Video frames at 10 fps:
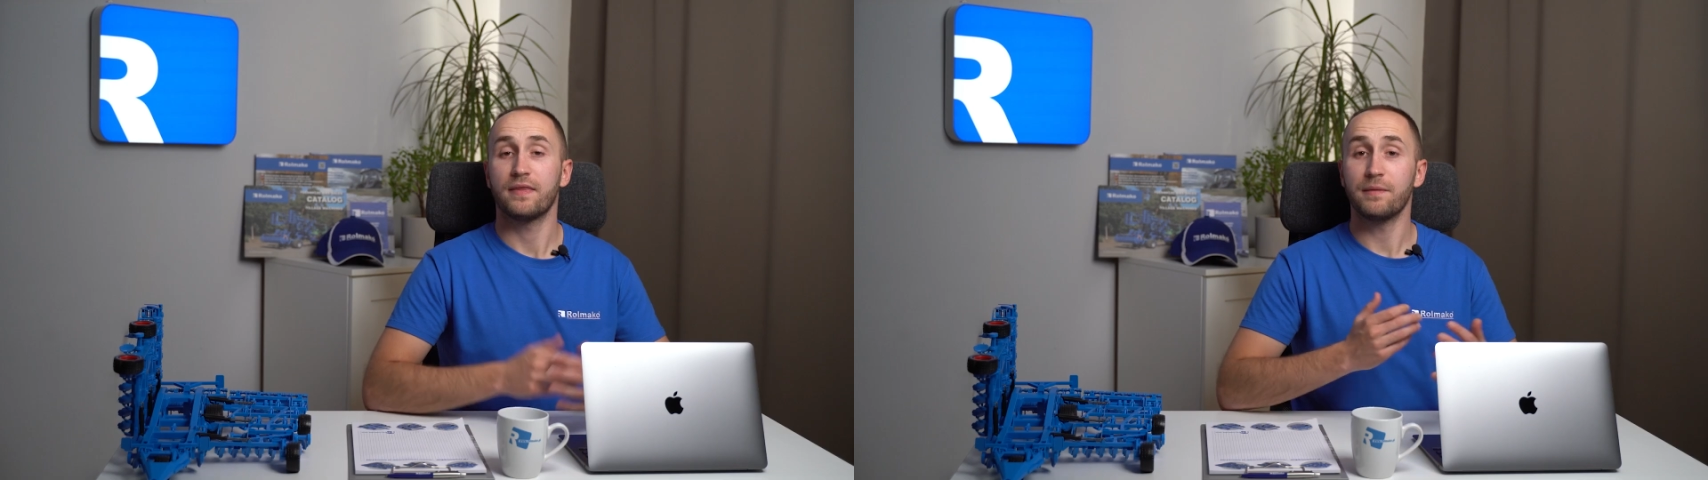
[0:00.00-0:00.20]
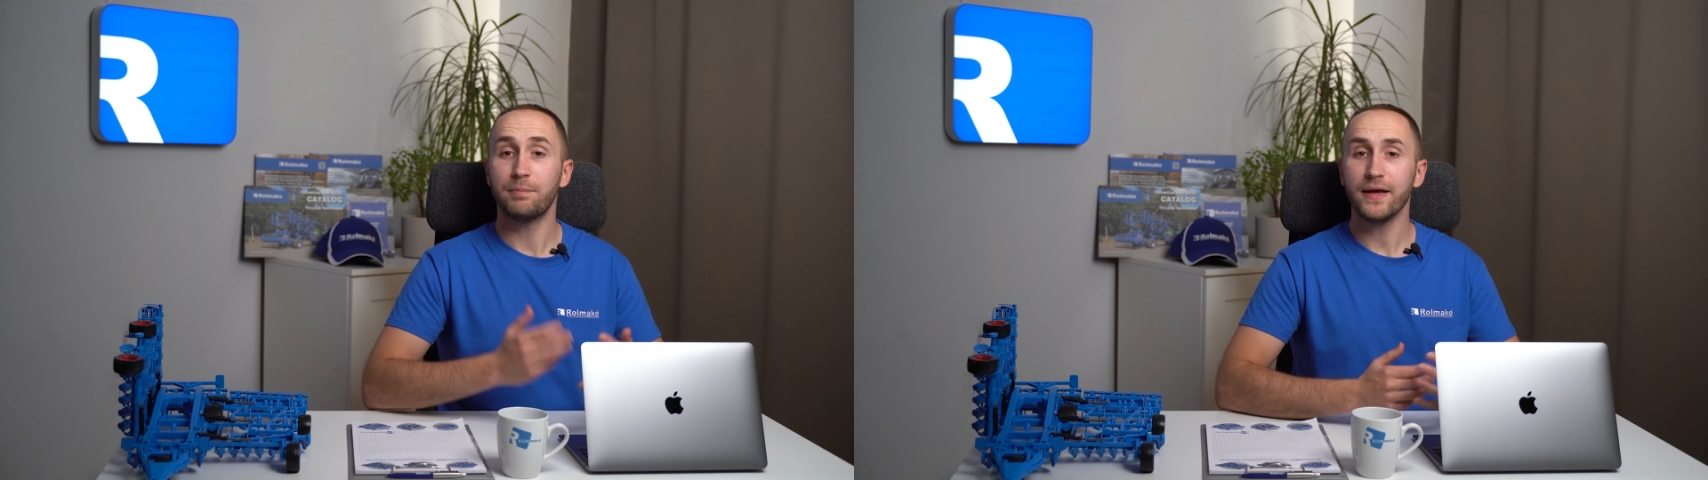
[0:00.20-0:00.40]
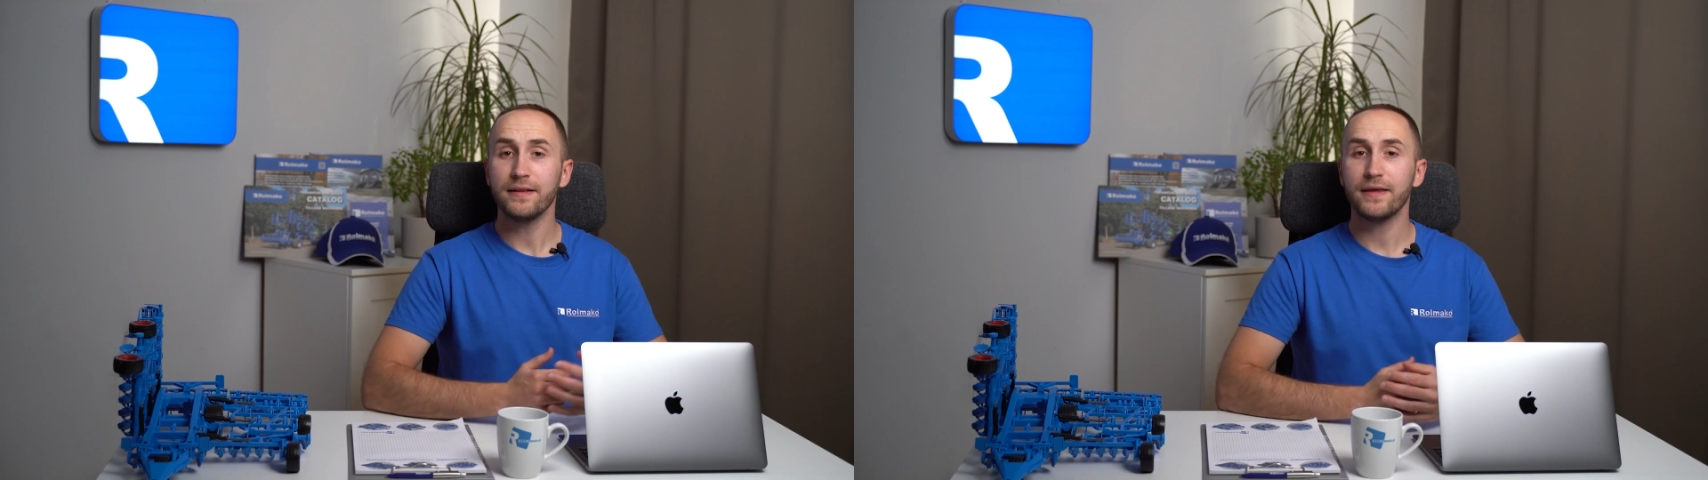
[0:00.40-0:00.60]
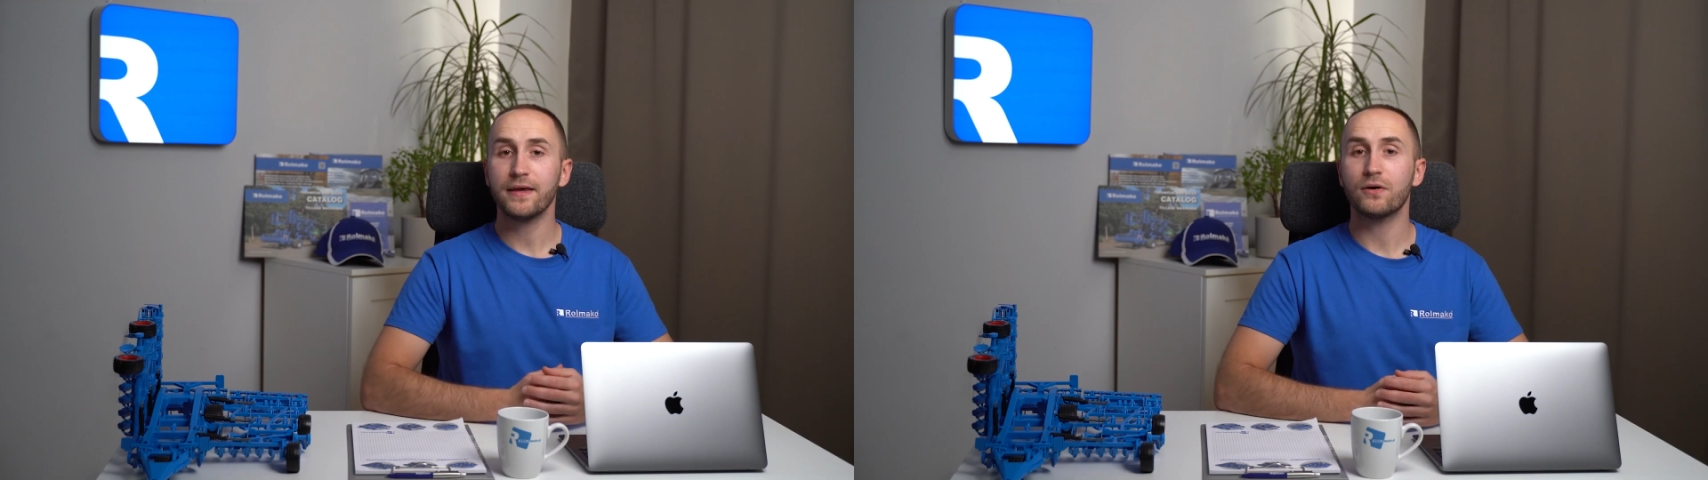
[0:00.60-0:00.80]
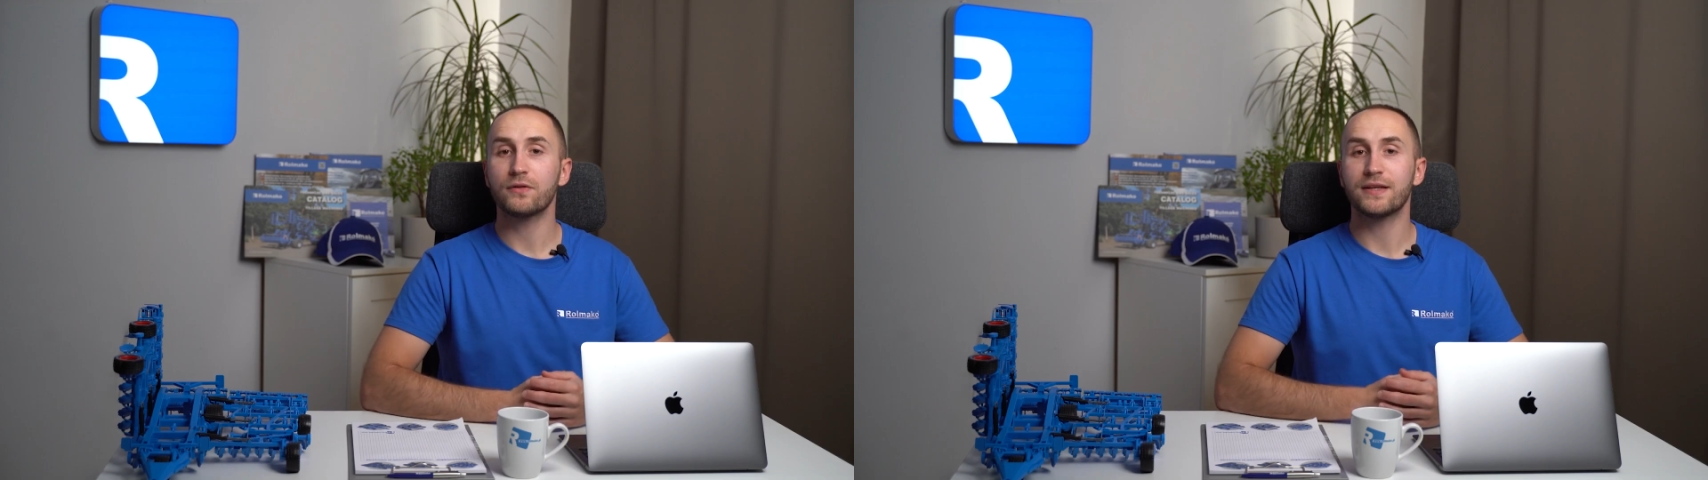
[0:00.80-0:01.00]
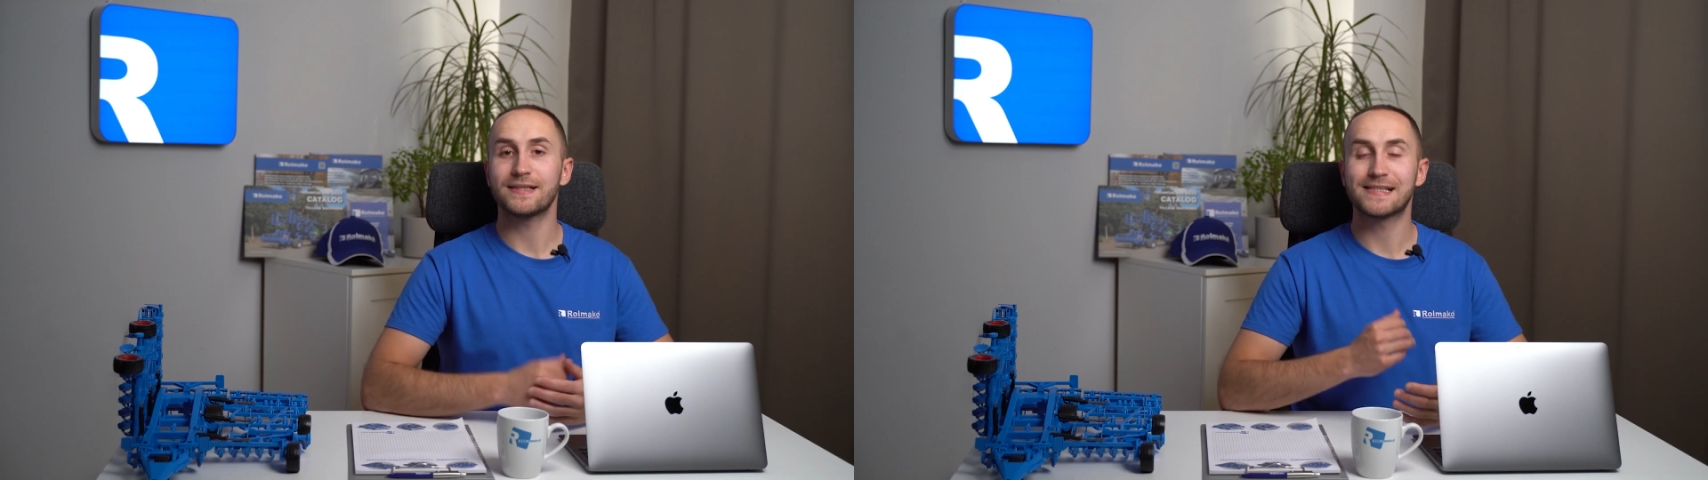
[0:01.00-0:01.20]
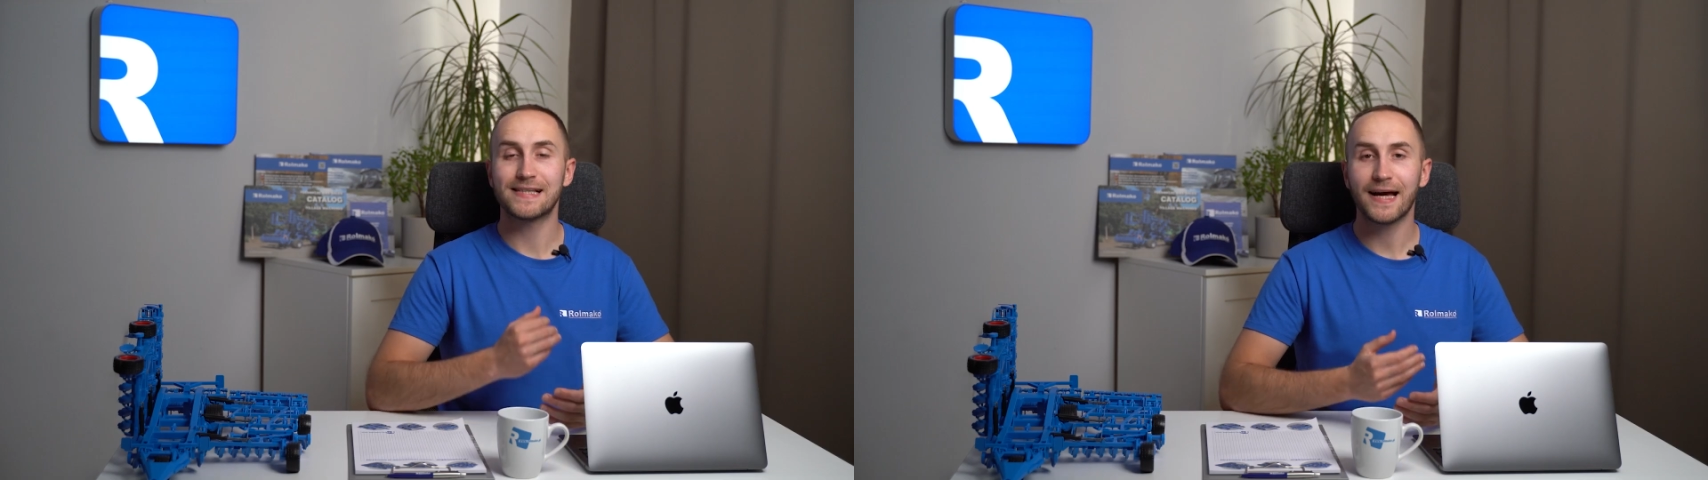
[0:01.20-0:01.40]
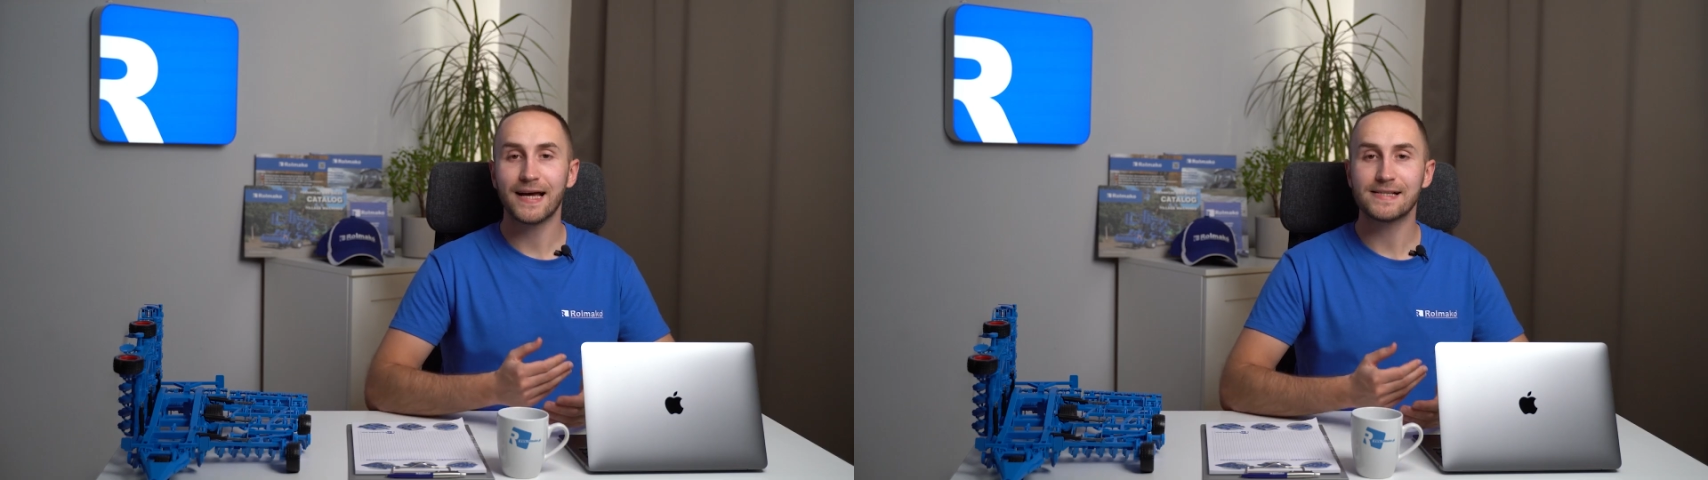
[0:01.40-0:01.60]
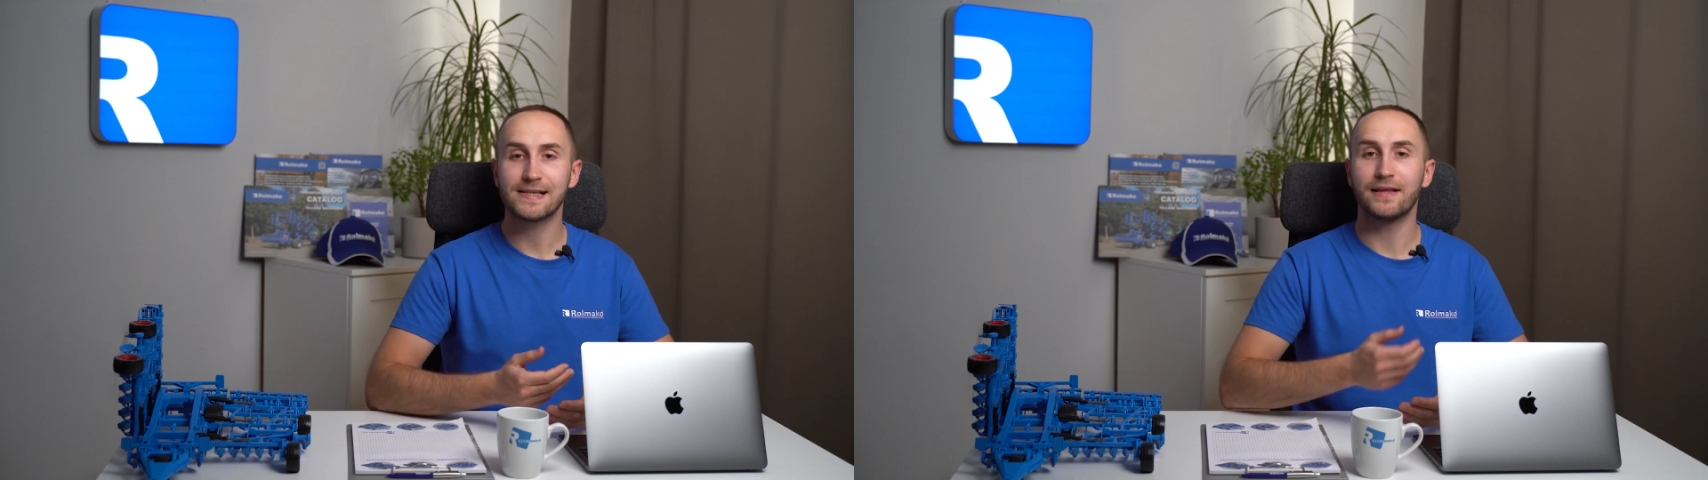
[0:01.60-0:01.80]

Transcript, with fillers: Depending on the size